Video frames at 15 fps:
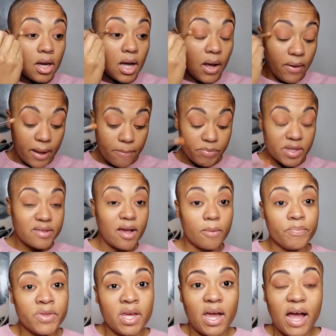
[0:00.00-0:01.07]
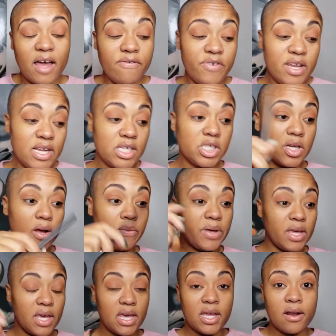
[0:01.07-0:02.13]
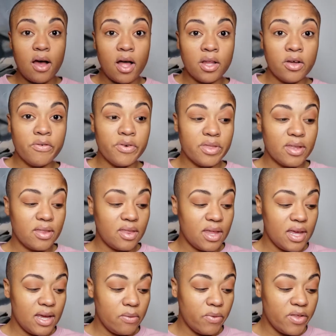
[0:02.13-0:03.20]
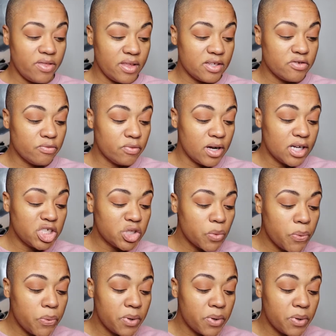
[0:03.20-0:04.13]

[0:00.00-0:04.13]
Okay, so I finished going in all over the lid with this Rush.